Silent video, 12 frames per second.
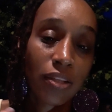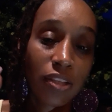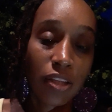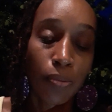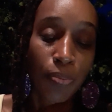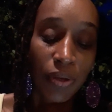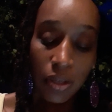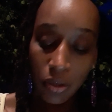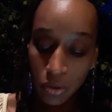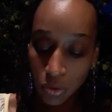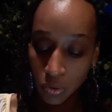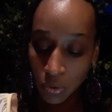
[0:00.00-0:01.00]
to the
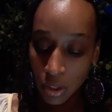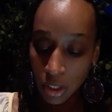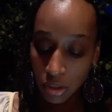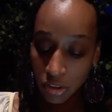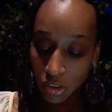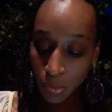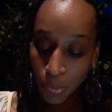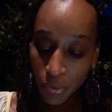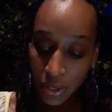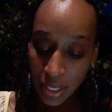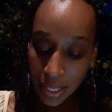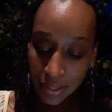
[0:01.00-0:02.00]
pinnacle, to the
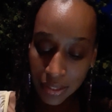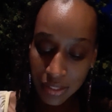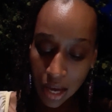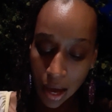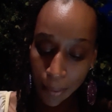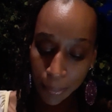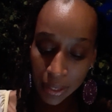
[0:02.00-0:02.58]
point at the top.